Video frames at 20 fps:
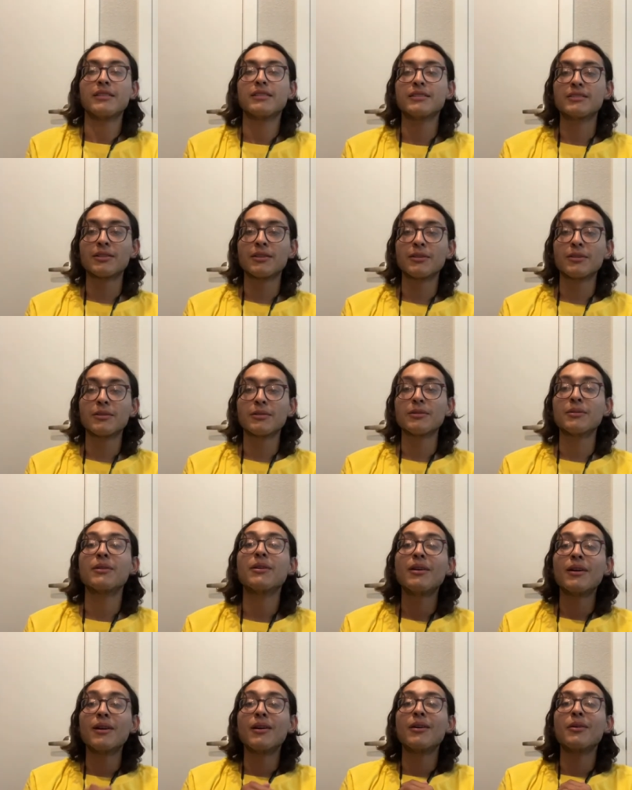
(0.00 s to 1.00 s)
So
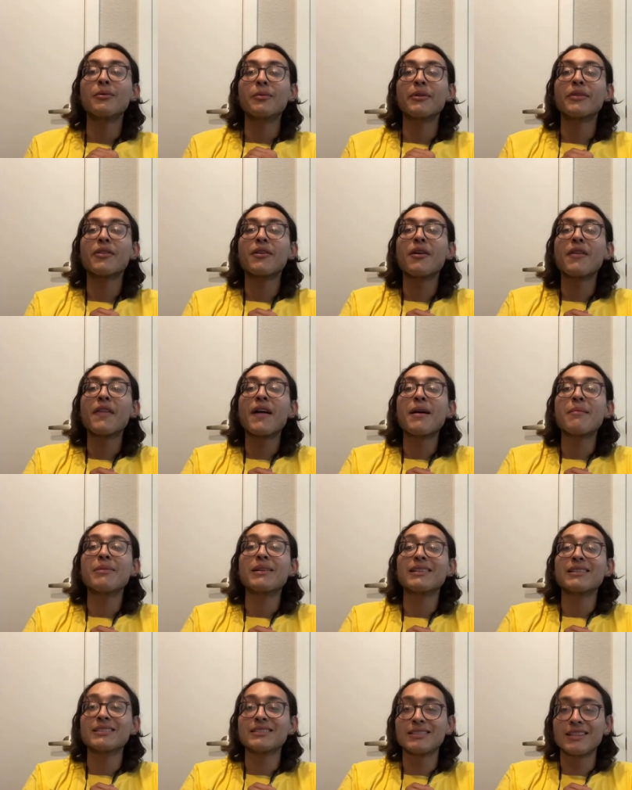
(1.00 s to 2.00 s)
with all that
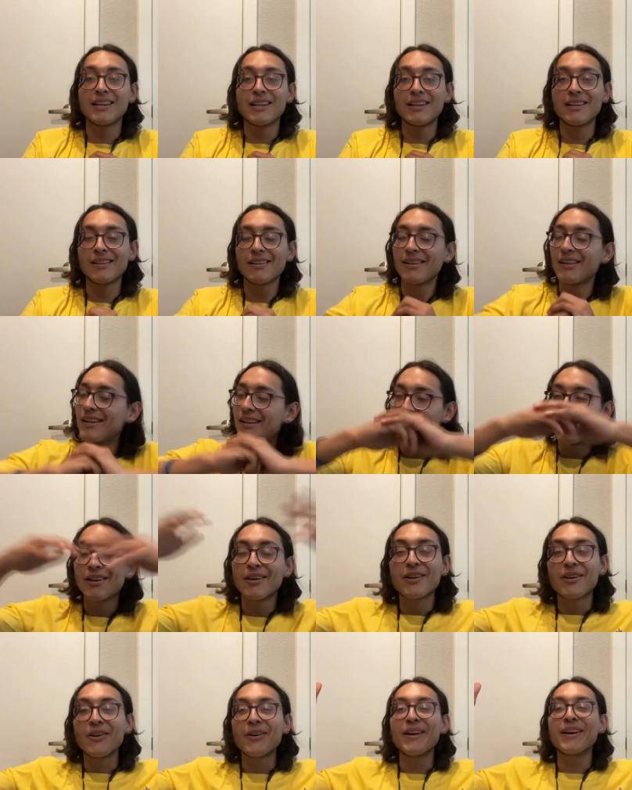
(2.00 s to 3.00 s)
being said,
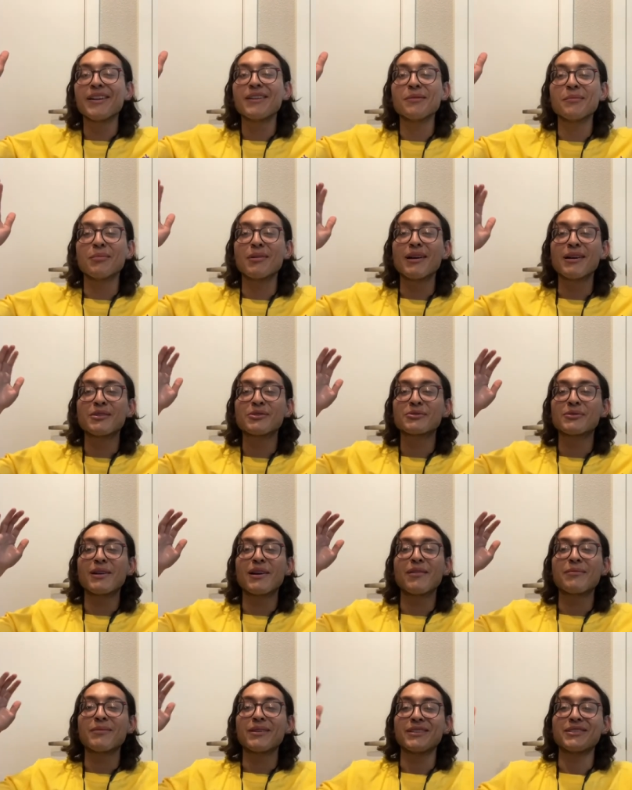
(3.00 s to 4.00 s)
go ahead and browse
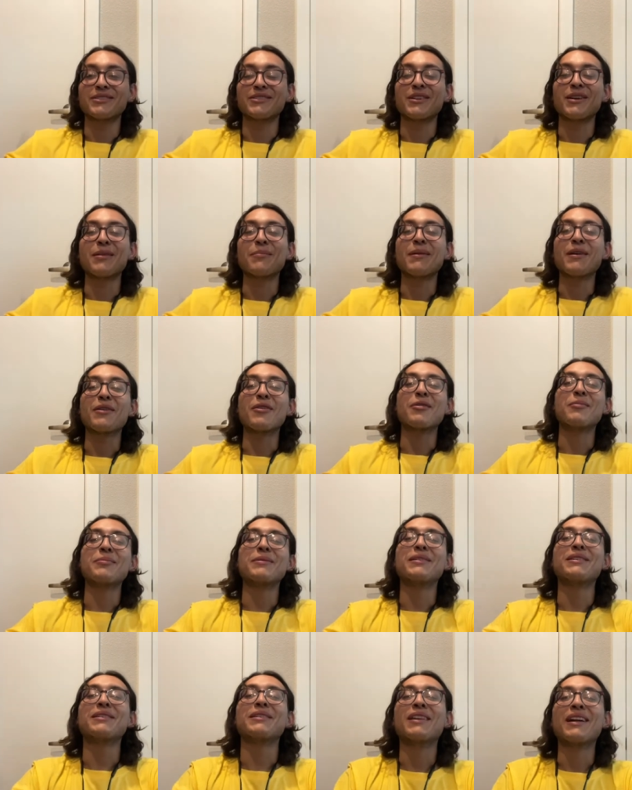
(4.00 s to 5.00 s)
around my shop. I hope
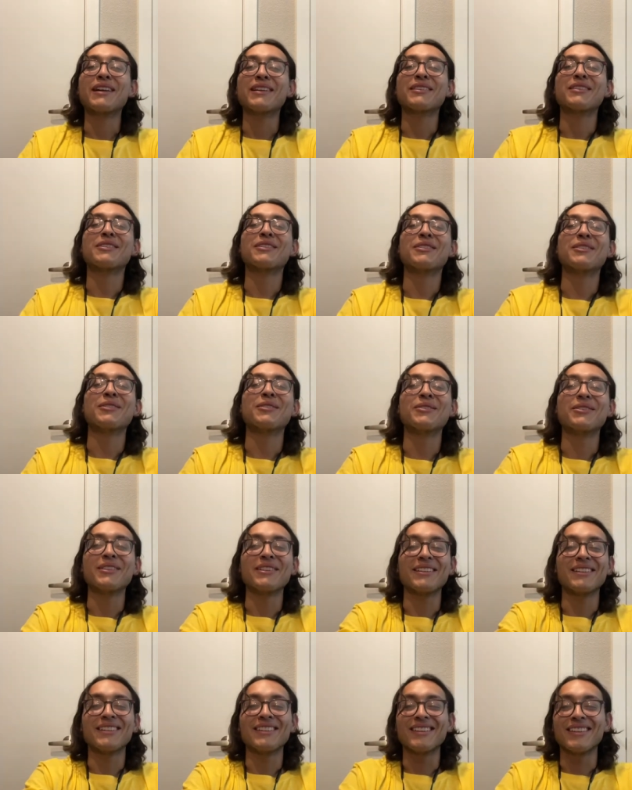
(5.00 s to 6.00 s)
you like the
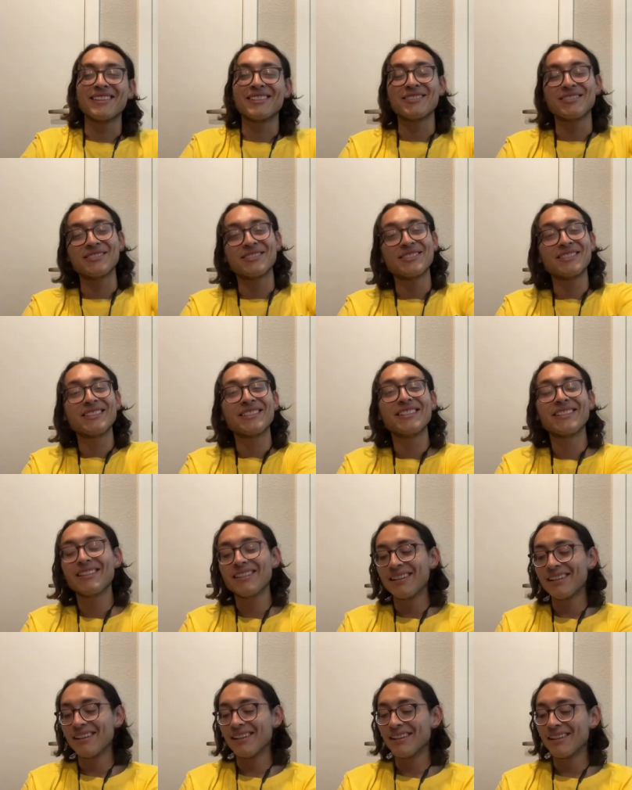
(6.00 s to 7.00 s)
clothing that you see.
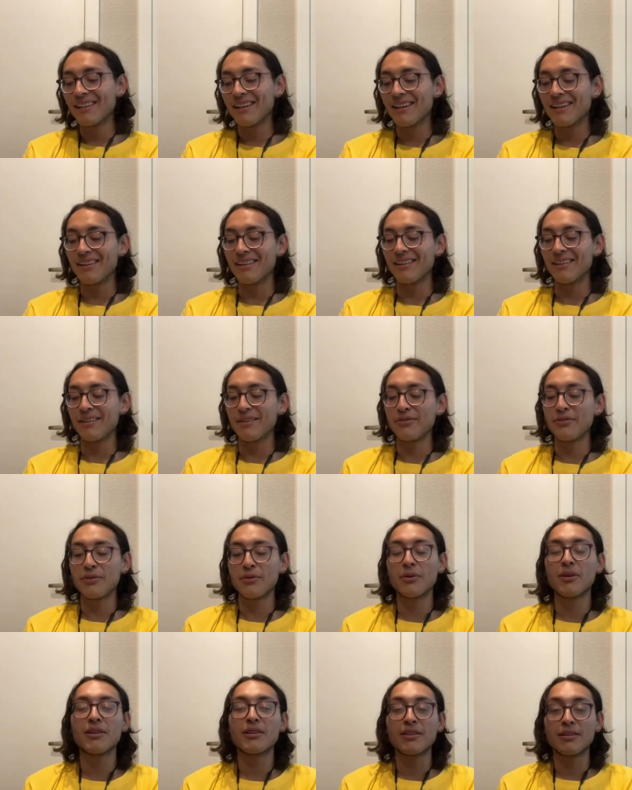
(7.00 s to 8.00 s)
Uh, if you
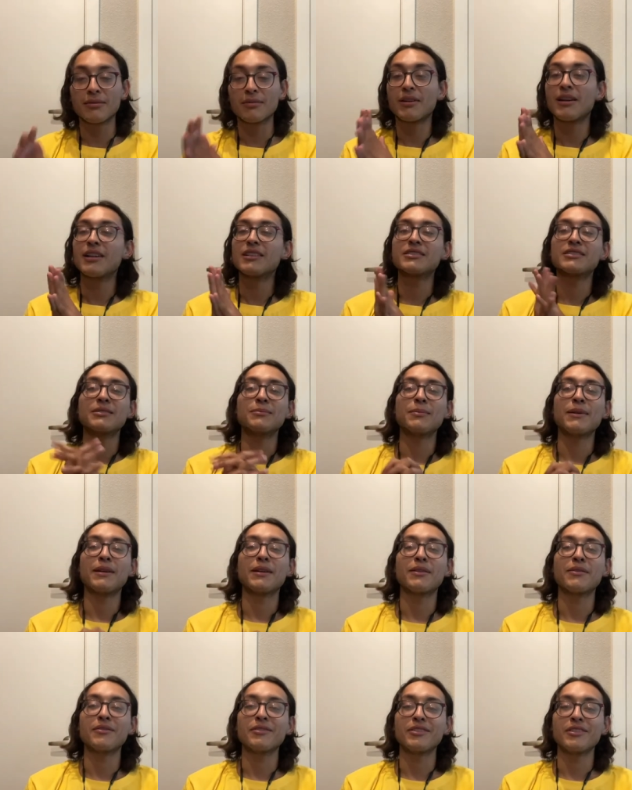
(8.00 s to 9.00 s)
wanted a custom pair
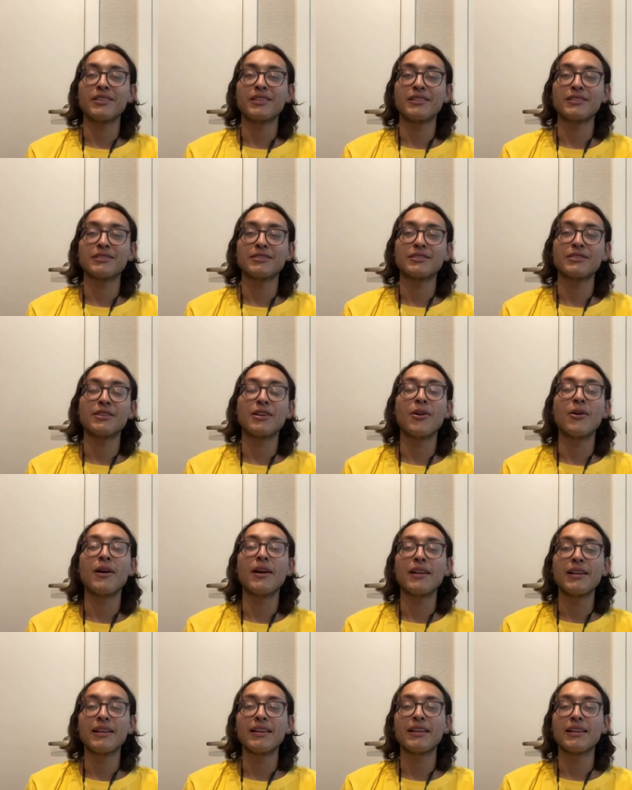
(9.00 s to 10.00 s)
of jeans, go
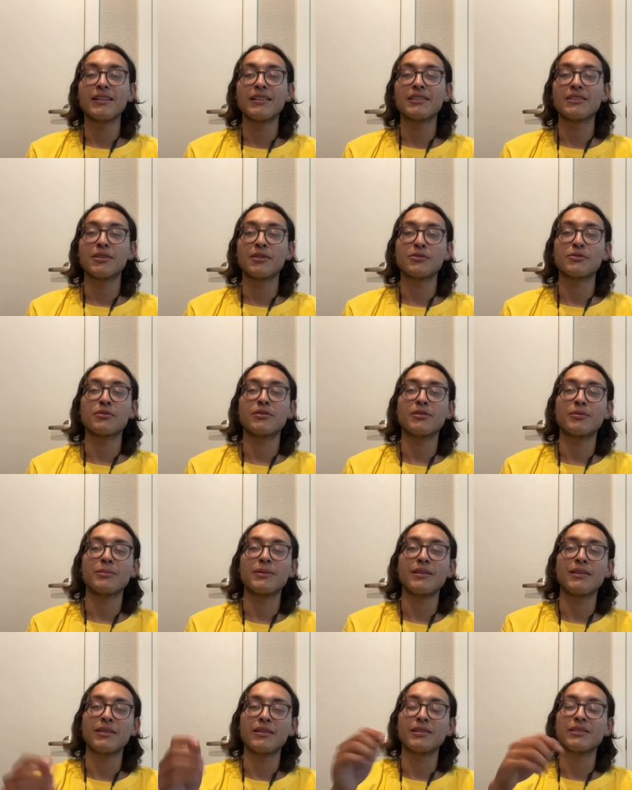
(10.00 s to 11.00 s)
ahead and get in touch with
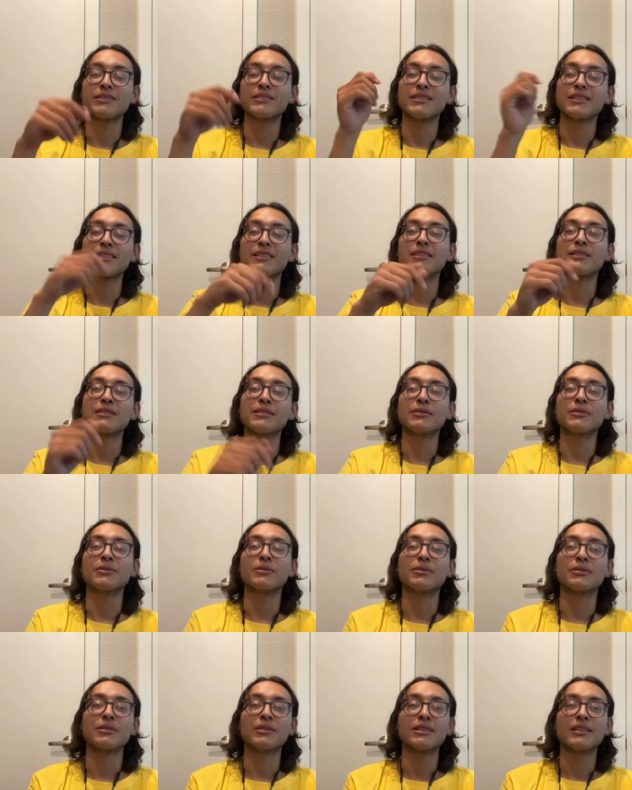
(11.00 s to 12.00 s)
me. There's like a
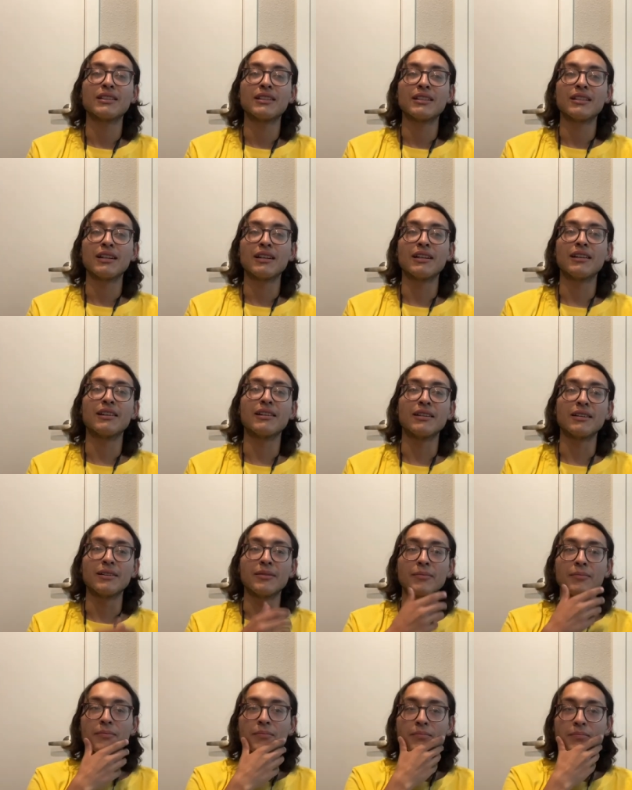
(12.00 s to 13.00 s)
little, um,